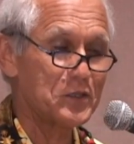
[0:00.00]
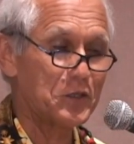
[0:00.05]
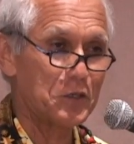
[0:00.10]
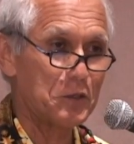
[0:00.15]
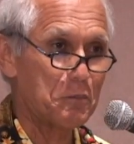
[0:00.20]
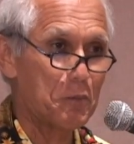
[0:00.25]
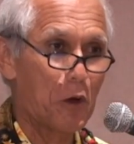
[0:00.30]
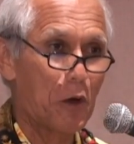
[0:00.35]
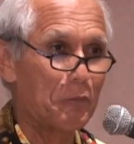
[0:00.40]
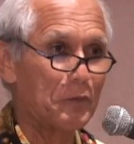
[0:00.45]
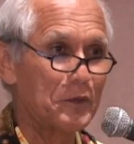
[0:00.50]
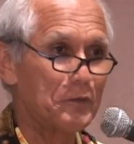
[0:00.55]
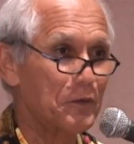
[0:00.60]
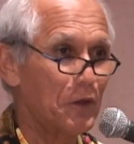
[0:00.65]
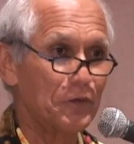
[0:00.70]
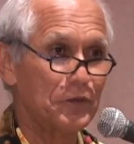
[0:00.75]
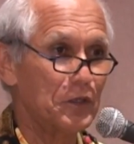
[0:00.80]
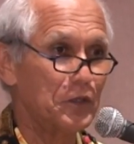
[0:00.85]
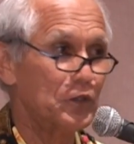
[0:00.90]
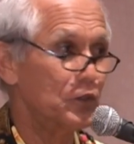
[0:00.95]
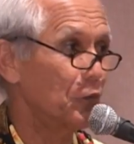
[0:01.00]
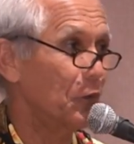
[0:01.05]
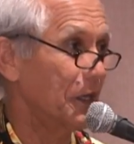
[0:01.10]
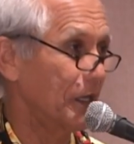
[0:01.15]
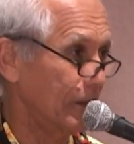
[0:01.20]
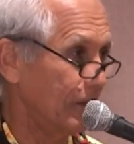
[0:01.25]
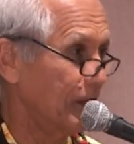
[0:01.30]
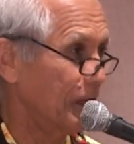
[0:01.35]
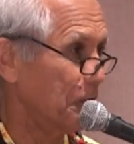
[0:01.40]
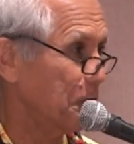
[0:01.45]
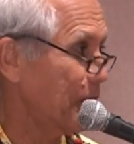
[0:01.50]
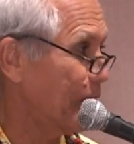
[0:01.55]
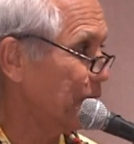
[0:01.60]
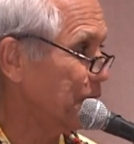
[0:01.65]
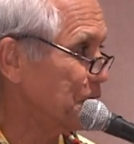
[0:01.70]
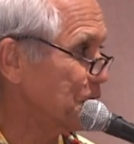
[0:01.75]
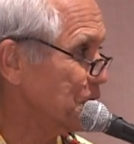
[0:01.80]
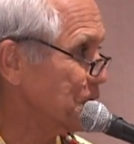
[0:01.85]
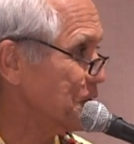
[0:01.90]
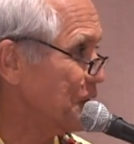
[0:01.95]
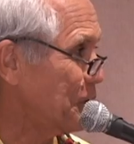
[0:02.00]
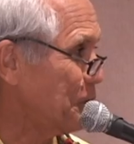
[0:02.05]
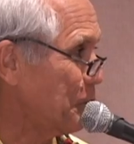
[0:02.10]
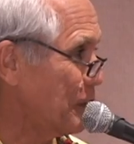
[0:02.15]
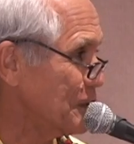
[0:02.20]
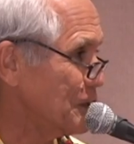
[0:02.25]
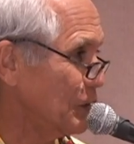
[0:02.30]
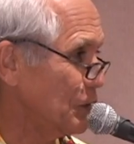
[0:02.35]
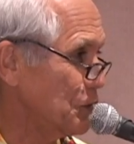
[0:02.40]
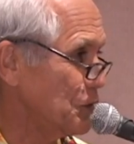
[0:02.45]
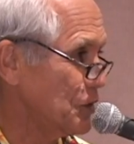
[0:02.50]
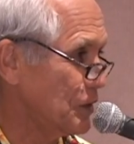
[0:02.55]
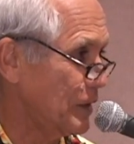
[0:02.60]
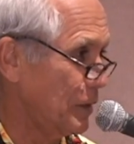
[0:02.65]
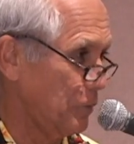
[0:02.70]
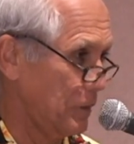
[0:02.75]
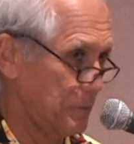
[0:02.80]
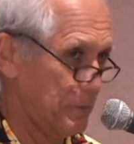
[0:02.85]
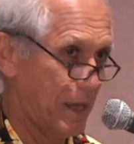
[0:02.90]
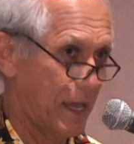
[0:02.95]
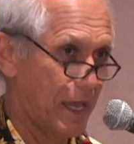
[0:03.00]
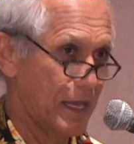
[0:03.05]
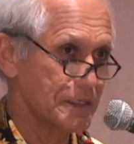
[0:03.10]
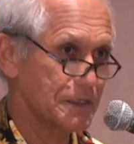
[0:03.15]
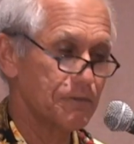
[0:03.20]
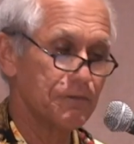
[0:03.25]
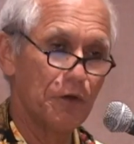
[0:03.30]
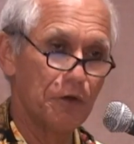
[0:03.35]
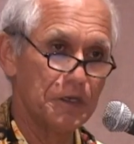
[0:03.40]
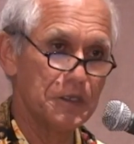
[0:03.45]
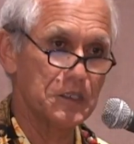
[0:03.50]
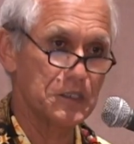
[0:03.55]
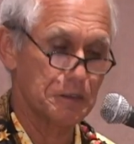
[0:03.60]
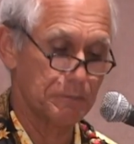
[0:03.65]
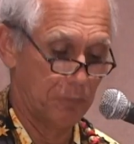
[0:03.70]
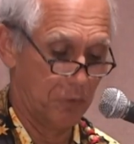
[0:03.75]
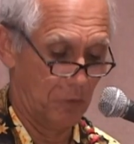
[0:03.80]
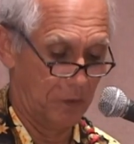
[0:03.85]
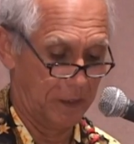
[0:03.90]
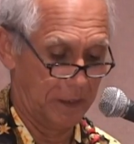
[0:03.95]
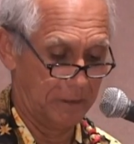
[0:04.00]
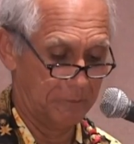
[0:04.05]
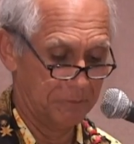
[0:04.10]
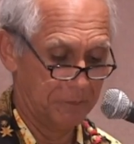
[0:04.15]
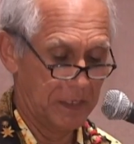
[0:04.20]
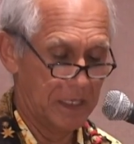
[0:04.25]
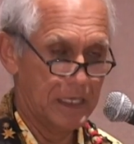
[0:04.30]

the Department of Health didn't do anything about this resolution that we passed. Very disappointing.